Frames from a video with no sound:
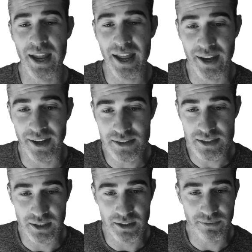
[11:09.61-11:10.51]
And
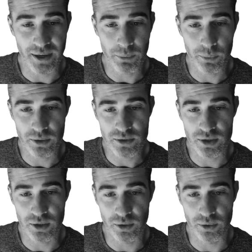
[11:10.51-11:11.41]
if I were
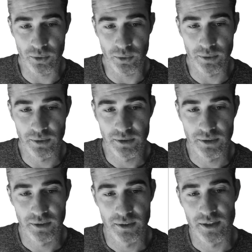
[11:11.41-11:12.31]
to
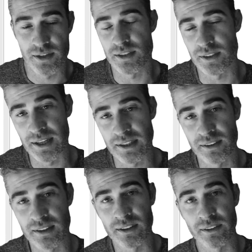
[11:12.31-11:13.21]
select
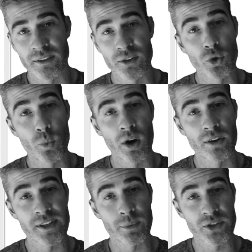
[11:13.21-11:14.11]
these new walls
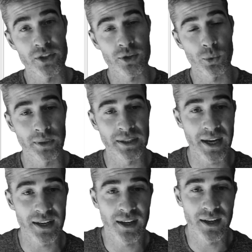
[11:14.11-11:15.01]
that we just
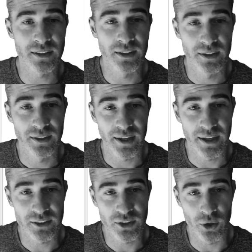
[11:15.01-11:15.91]
created
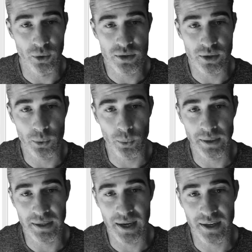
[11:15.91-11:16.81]
and go to
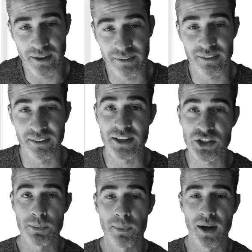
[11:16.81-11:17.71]
create a
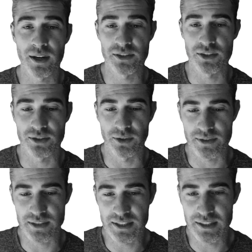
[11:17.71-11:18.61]
selection box to start to
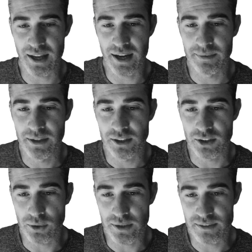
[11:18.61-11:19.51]
see that,
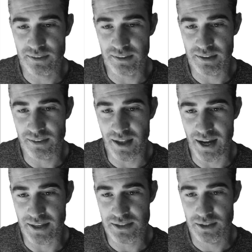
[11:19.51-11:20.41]
you can see
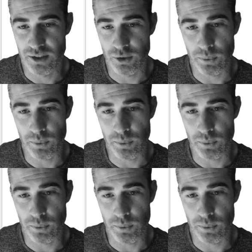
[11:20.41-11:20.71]
that we